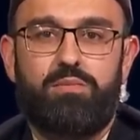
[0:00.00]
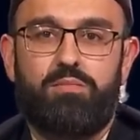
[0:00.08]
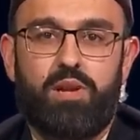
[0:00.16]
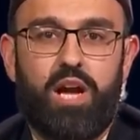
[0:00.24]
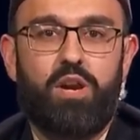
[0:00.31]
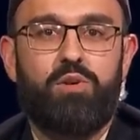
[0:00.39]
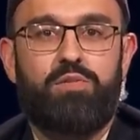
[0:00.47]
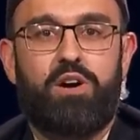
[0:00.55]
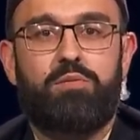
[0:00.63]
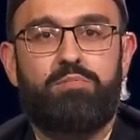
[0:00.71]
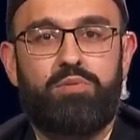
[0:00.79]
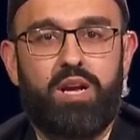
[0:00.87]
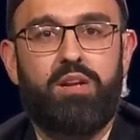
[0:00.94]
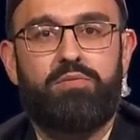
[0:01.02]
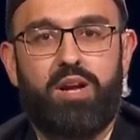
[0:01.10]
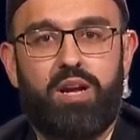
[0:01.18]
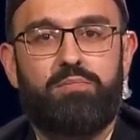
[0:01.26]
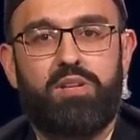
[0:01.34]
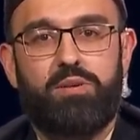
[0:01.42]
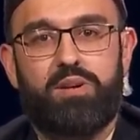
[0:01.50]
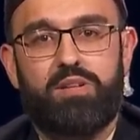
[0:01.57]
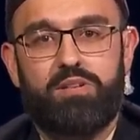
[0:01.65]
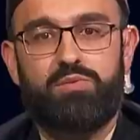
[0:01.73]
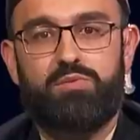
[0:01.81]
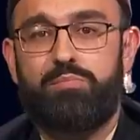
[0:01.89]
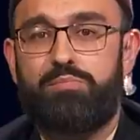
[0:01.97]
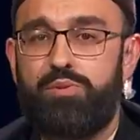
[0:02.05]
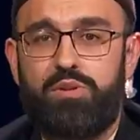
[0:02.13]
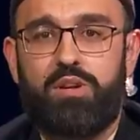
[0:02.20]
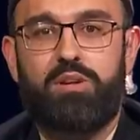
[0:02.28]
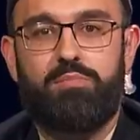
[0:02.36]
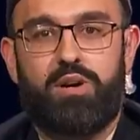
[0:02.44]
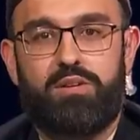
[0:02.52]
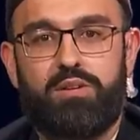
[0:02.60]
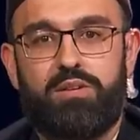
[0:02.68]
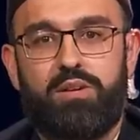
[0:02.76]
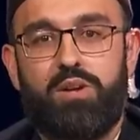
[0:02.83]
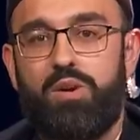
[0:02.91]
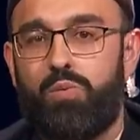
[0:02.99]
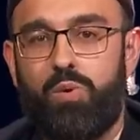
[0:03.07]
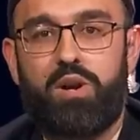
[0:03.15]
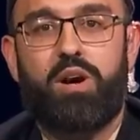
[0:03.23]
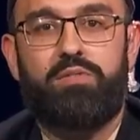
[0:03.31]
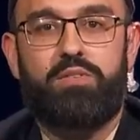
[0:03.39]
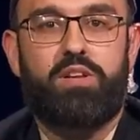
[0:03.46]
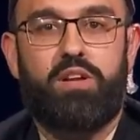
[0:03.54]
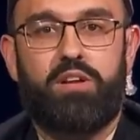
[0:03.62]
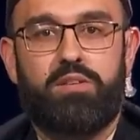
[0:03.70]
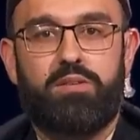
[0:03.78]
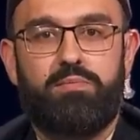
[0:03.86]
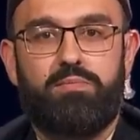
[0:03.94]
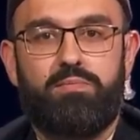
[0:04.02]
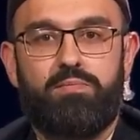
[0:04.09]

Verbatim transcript: nine of our brave Ahmadi brothers were brutally martyred, one after the other.